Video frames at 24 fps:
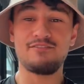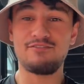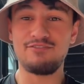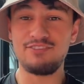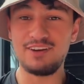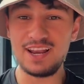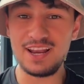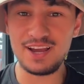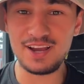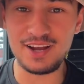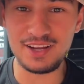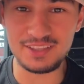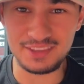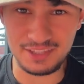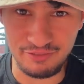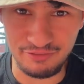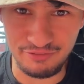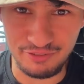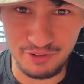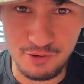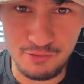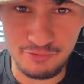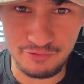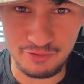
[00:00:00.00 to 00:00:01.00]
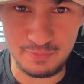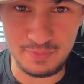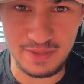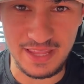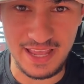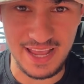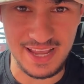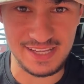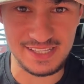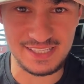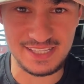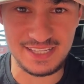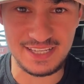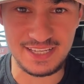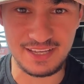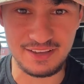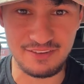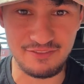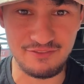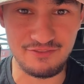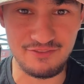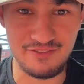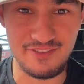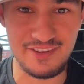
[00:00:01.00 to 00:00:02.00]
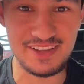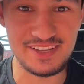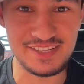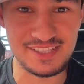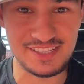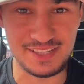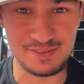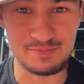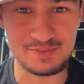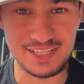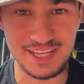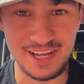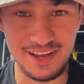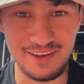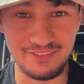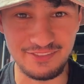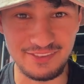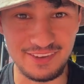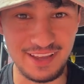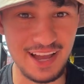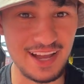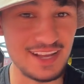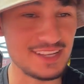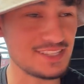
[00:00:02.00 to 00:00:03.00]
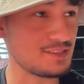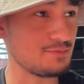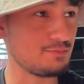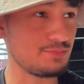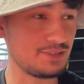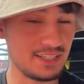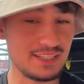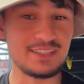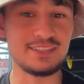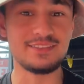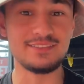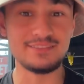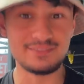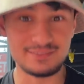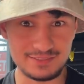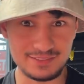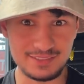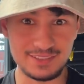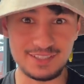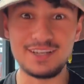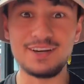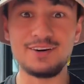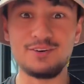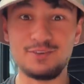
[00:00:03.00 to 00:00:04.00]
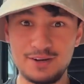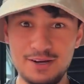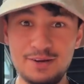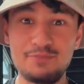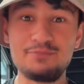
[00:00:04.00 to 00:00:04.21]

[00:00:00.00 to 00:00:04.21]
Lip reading: Fella got the flu from the AC, convinced himself he has the big one. You know what?